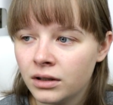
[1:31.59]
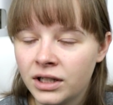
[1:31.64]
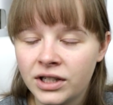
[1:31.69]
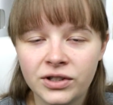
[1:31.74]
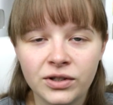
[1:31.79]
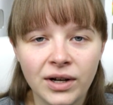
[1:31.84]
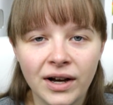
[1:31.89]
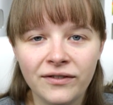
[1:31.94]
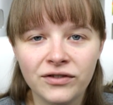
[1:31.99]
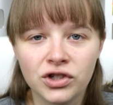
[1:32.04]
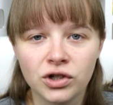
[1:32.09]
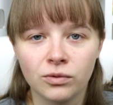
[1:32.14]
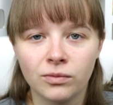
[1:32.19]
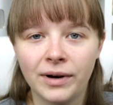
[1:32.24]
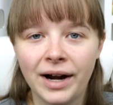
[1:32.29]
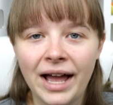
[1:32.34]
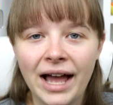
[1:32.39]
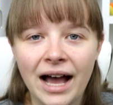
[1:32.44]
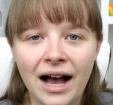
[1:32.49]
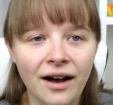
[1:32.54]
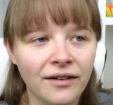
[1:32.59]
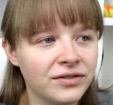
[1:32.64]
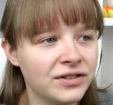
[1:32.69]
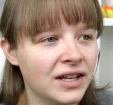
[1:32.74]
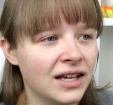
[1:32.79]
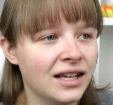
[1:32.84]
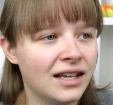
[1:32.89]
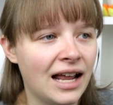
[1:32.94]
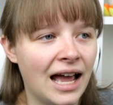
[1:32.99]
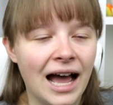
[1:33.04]
Cause you have giraffes,
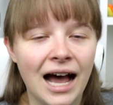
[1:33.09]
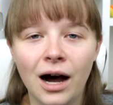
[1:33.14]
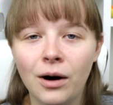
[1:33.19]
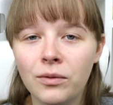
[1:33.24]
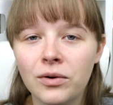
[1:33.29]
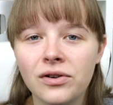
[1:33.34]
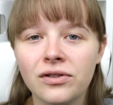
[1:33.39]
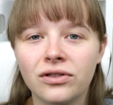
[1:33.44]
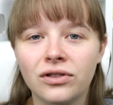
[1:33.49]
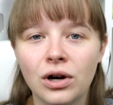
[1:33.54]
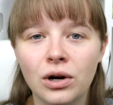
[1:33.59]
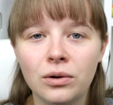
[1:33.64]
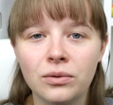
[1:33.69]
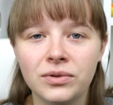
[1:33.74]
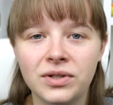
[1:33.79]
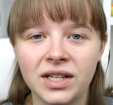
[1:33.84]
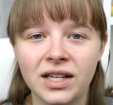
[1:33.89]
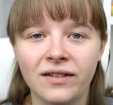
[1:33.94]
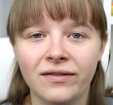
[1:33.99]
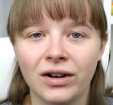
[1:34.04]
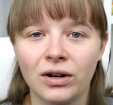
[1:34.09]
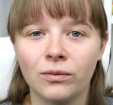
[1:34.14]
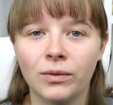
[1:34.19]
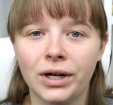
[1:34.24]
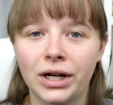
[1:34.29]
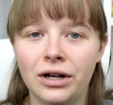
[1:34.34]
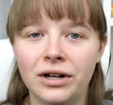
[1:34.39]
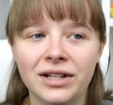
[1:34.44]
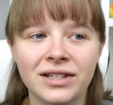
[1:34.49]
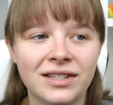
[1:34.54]
and how are those even
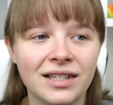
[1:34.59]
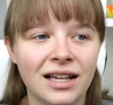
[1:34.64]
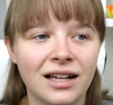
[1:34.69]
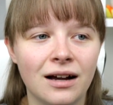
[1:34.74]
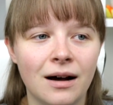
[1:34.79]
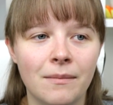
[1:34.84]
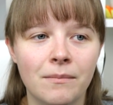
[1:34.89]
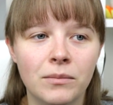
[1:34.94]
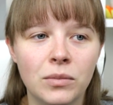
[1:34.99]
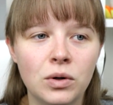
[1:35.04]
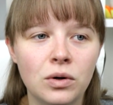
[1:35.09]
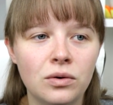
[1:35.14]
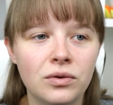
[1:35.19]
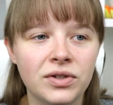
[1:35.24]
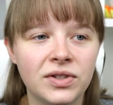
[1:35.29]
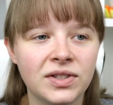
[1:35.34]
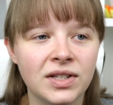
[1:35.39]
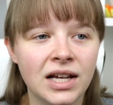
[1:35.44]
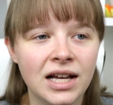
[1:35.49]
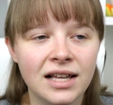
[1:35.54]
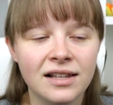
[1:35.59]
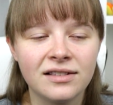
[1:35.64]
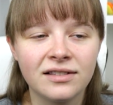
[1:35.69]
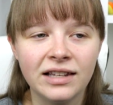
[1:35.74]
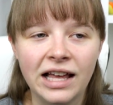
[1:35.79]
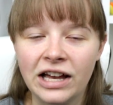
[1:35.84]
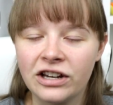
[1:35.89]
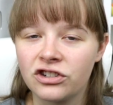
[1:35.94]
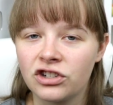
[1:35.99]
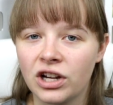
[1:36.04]
real? It's like a moose
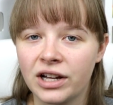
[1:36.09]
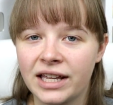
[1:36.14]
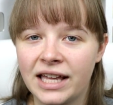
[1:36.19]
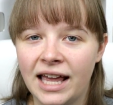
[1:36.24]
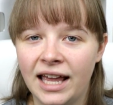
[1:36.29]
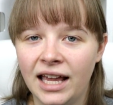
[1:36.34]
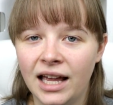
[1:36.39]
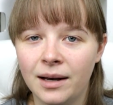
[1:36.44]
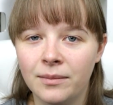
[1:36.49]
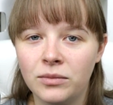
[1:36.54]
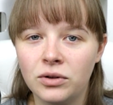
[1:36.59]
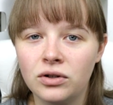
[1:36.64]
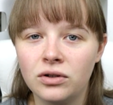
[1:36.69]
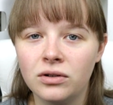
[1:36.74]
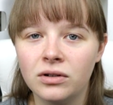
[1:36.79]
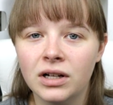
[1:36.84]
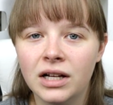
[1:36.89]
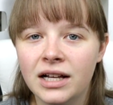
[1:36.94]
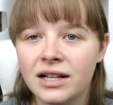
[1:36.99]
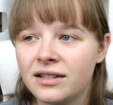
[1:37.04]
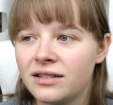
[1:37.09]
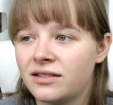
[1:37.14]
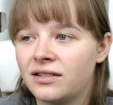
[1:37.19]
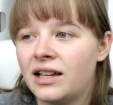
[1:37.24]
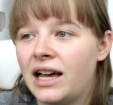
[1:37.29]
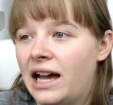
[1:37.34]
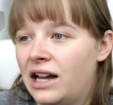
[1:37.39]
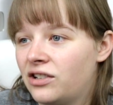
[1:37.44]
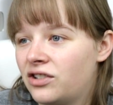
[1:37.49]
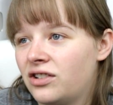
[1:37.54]
slash a camel
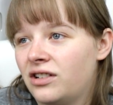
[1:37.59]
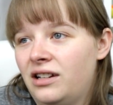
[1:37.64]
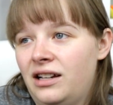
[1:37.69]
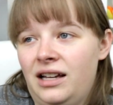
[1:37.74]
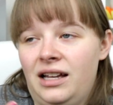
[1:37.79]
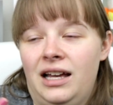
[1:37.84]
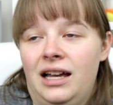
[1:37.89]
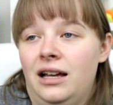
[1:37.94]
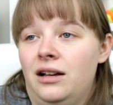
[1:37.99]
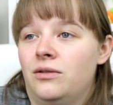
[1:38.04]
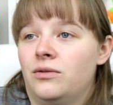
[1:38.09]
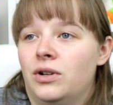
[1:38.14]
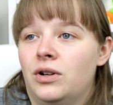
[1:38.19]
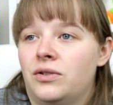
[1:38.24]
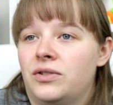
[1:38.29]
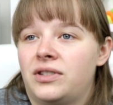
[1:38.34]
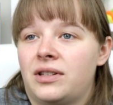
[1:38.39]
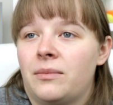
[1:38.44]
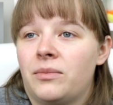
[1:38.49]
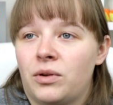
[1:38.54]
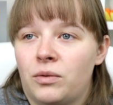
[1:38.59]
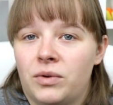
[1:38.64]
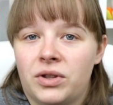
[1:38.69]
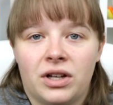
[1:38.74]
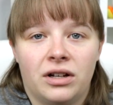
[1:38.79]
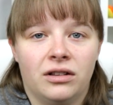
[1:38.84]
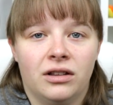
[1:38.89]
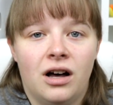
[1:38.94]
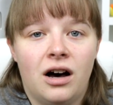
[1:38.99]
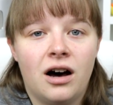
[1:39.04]
slash, I don't know, something with
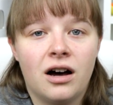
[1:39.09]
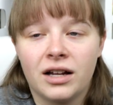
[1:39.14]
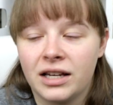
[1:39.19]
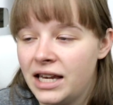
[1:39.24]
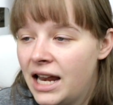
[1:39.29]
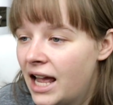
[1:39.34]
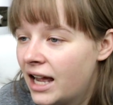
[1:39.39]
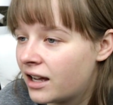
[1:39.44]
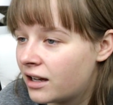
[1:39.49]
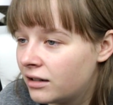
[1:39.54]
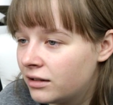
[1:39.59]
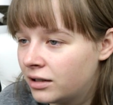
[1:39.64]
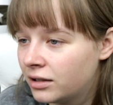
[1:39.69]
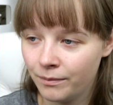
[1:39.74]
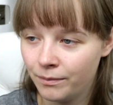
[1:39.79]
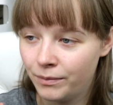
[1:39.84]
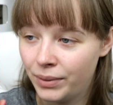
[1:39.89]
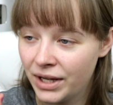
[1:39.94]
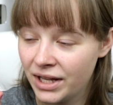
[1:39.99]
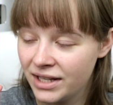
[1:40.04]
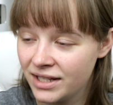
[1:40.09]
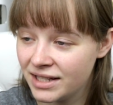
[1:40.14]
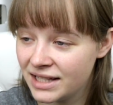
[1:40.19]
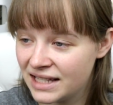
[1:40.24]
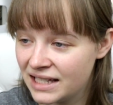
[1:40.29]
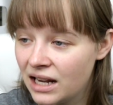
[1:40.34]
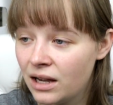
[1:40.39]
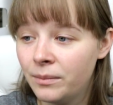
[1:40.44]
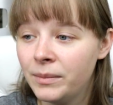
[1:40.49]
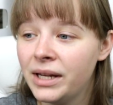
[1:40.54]
a long neck. But
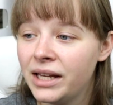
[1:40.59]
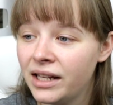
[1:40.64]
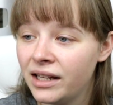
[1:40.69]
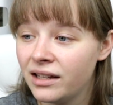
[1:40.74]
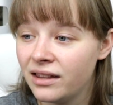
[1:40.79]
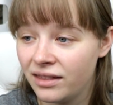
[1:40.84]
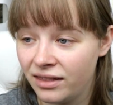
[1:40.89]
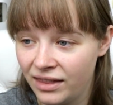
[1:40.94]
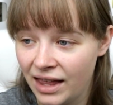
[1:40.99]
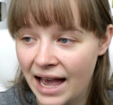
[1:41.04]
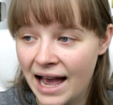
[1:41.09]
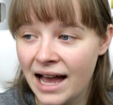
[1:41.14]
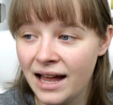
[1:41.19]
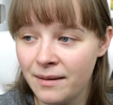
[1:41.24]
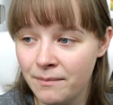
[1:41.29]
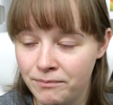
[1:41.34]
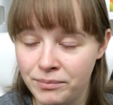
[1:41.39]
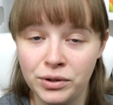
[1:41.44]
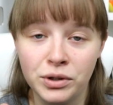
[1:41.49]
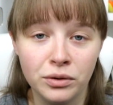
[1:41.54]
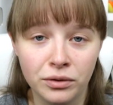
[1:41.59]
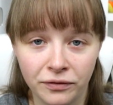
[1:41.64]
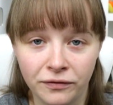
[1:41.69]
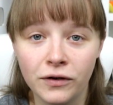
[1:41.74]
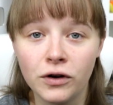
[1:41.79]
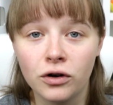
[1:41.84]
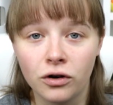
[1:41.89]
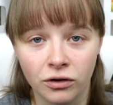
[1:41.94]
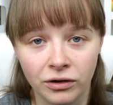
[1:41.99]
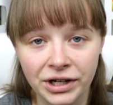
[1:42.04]
tell me that
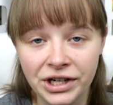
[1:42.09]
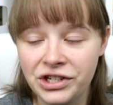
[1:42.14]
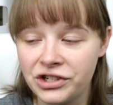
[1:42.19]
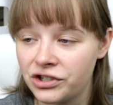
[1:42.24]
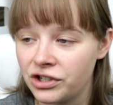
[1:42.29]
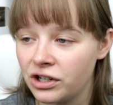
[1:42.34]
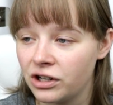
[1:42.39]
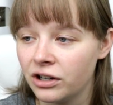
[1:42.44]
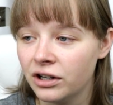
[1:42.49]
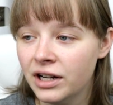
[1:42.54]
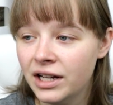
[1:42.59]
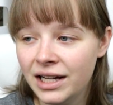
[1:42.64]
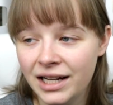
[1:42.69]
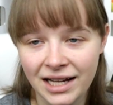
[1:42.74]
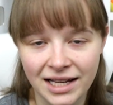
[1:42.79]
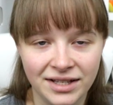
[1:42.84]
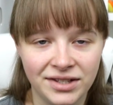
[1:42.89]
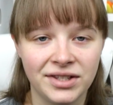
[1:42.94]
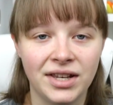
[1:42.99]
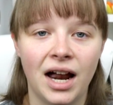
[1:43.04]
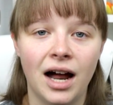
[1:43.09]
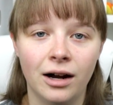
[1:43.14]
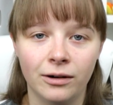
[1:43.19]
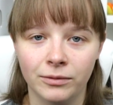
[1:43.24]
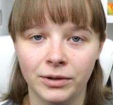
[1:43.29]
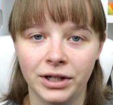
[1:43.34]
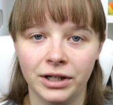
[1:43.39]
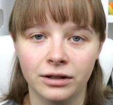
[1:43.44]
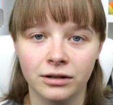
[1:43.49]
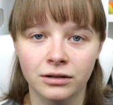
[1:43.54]
beautiful creature is
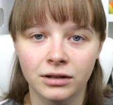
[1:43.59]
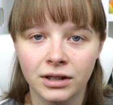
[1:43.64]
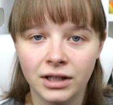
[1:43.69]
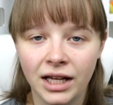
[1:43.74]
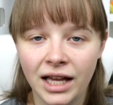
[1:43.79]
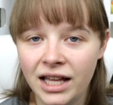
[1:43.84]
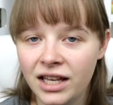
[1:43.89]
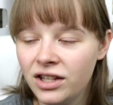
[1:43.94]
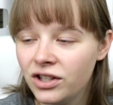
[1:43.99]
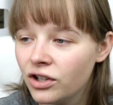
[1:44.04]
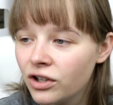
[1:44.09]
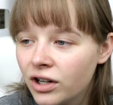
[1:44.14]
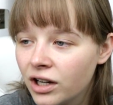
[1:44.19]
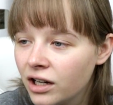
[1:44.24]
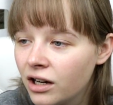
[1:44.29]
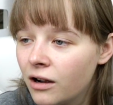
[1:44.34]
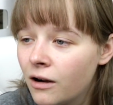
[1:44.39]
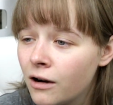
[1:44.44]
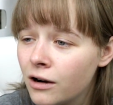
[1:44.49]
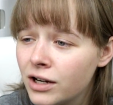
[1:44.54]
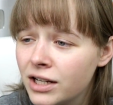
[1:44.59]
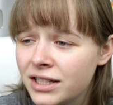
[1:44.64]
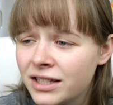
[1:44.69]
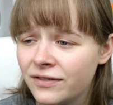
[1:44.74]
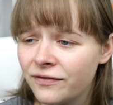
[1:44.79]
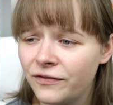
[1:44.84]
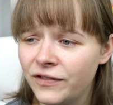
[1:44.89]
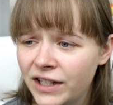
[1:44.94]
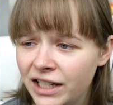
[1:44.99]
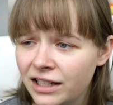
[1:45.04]
not real. And you're gonna hurt
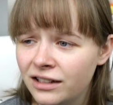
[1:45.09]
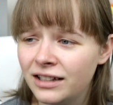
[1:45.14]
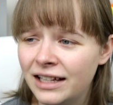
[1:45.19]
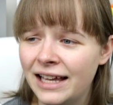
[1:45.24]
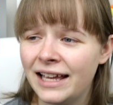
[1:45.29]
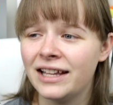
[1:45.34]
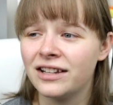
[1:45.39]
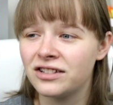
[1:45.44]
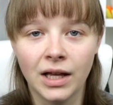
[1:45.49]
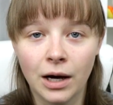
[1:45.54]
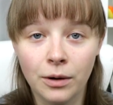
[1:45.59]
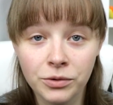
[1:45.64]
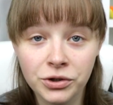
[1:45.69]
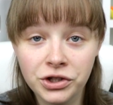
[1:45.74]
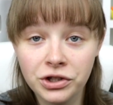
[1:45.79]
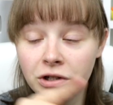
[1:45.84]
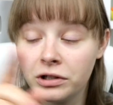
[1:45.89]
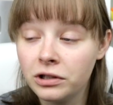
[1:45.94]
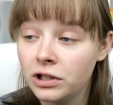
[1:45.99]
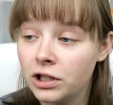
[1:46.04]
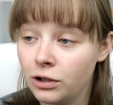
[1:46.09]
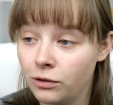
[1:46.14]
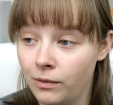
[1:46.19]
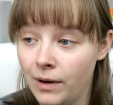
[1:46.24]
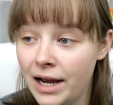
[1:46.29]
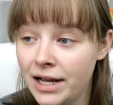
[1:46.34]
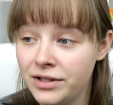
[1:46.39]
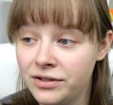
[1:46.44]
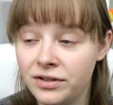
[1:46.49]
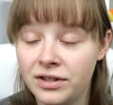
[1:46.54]
its feelings. I want you to look
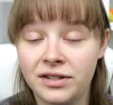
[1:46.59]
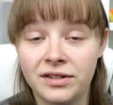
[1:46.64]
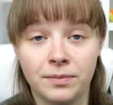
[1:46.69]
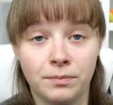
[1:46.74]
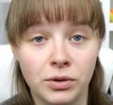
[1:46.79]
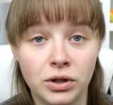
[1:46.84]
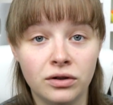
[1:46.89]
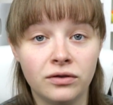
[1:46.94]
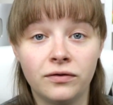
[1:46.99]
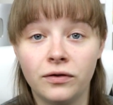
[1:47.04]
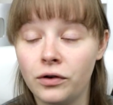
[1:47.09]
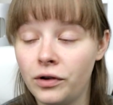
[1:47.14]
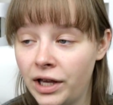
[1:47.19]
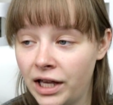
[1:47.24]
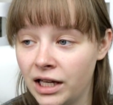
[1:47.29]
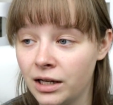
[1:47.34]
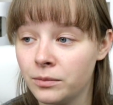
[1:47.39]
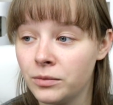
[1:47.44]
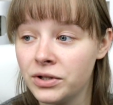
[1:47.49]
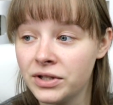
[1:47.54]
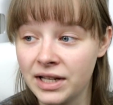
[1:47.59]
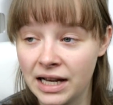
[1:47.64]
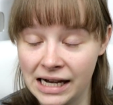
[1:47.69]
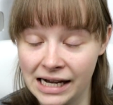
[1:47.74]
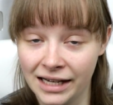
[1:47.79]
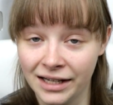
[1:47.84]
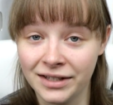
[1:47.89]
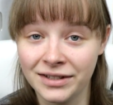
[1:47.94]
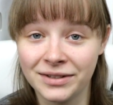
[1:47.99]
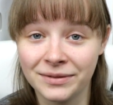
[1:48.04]
right into this beautiful animal's
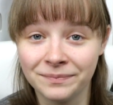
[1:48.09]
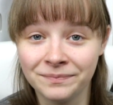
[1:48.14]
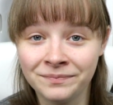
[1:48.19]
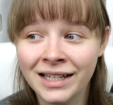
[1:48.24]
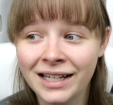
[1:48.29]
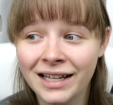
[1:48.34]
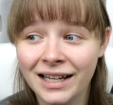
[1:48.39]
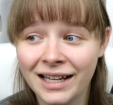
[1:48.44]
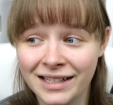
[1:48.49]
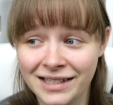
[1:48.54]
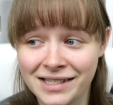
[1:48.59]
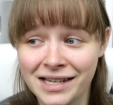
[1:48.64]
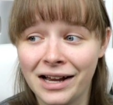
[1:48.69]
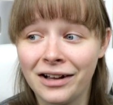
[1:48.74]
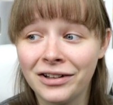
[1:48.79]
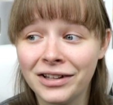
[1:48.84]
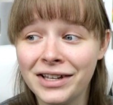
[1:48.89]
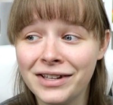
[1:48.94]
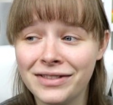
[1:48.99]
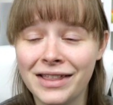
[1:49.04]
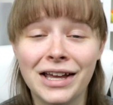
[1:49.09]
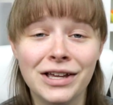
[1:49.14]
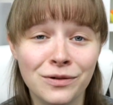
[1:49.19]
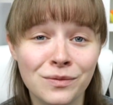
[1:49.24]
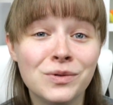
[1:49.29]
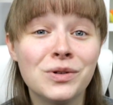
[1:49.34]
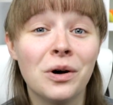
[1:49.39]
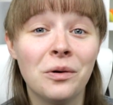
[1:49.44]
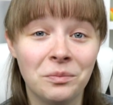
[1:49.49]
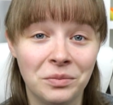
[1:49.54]
eyes and tell it that
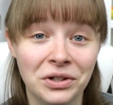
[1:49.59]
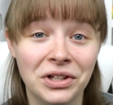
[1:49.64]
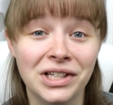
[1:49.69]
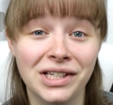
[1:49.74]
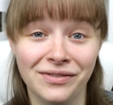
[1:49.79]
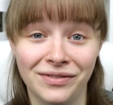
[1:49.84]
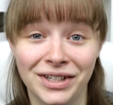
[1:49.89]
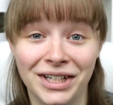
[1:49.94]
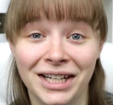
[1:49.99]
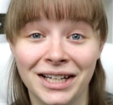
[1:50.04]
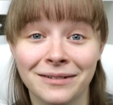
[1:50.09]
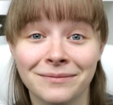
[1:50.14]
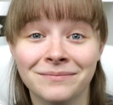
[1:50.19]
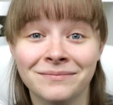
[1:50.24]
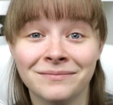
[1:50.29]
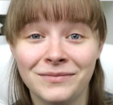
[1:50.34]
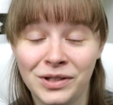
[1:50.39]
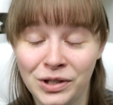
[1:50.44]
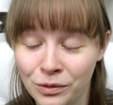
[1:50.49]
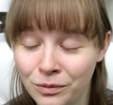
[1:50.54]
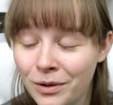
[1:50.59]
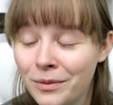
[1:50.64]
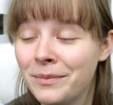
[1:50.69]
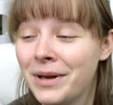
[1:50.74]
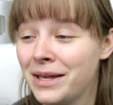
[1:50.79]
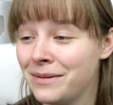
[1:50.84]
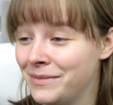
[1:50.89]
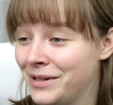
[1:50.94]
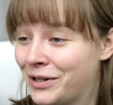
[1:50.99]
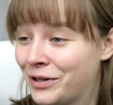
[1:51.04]
you don't believe in it. You will
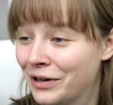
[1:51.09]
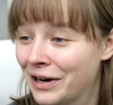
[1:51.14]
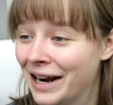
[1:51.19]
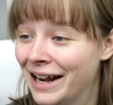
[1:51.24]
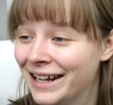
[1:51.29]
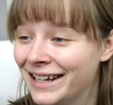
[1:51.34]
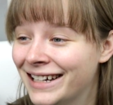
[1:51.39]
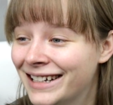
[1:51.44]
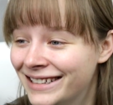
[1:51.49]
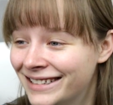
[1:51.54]
make me cry.